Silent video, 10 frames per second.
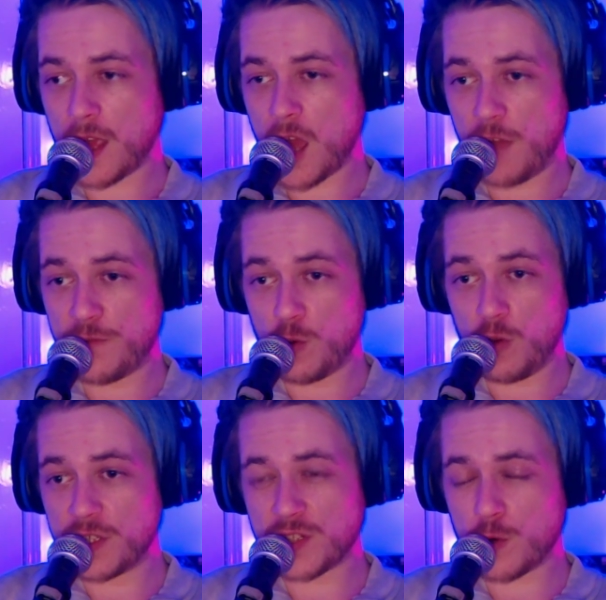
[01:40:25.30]
thought
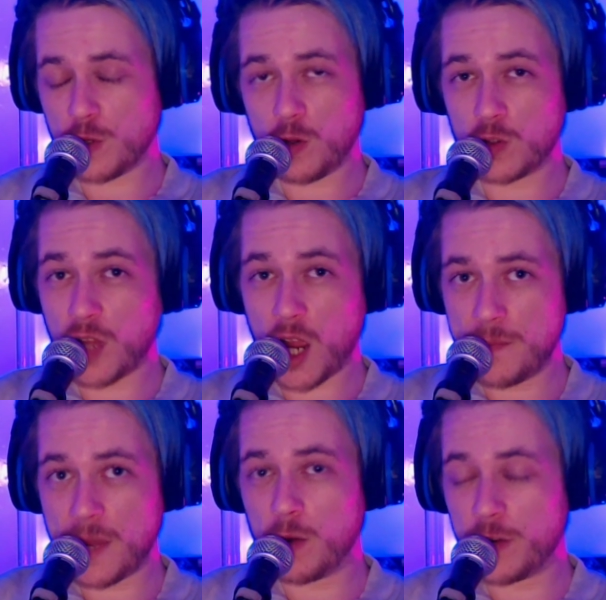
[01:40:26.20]
this for a long time
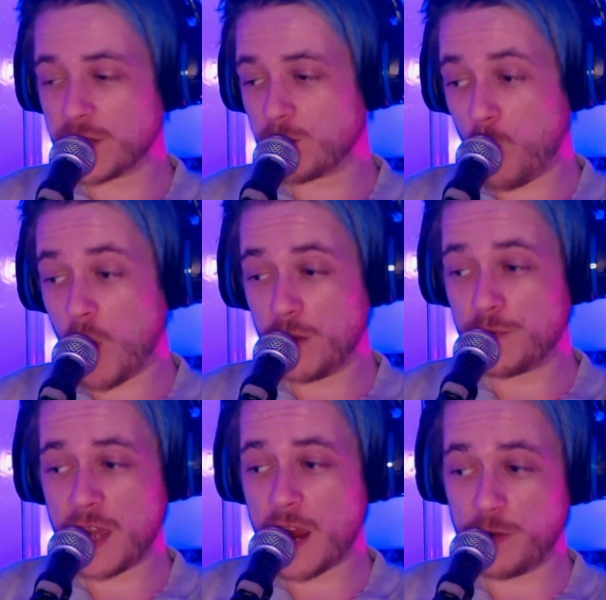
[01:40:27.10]
now, and it's one of
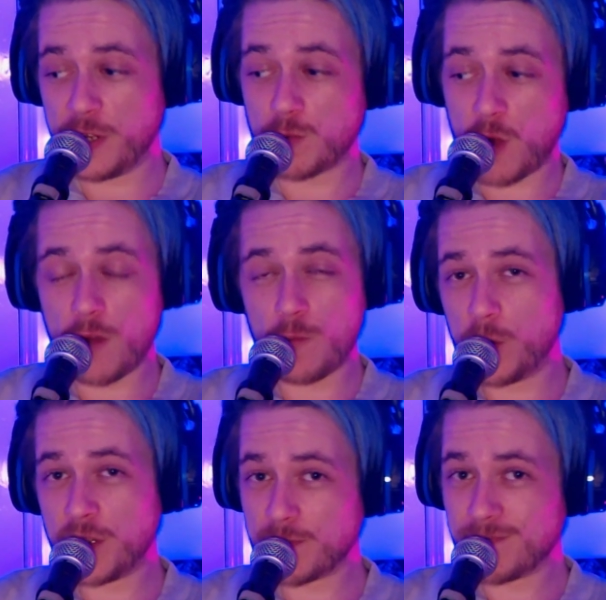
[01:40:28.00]
the areas where I've
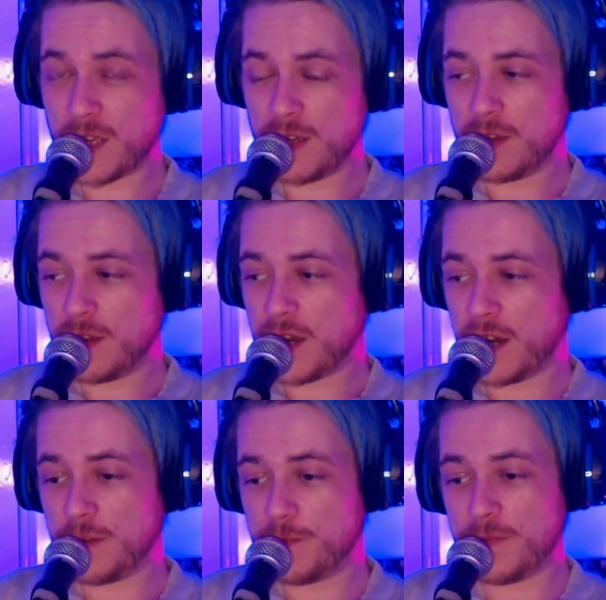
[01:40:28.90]
always had
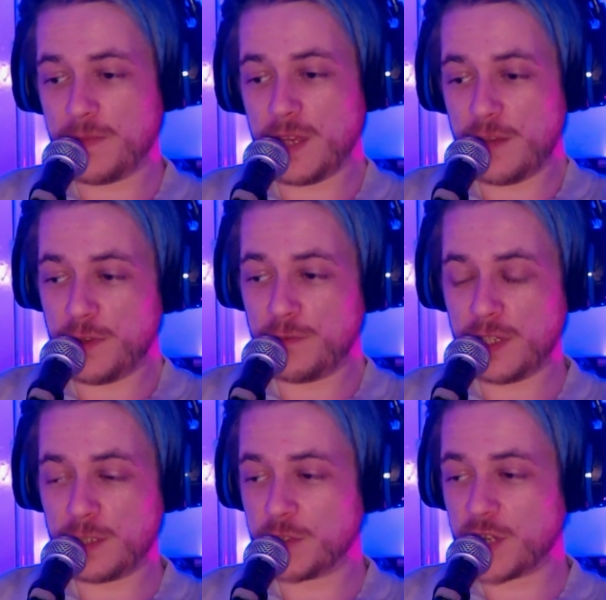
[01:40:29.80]
a iffy
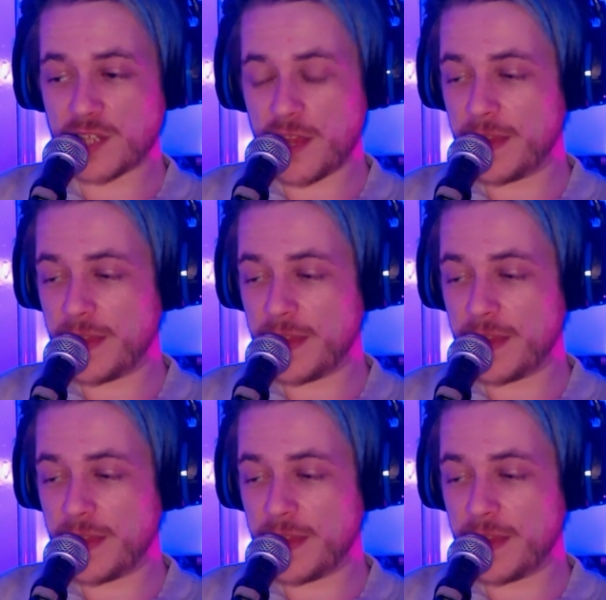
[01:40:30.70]
feeling with Jess, and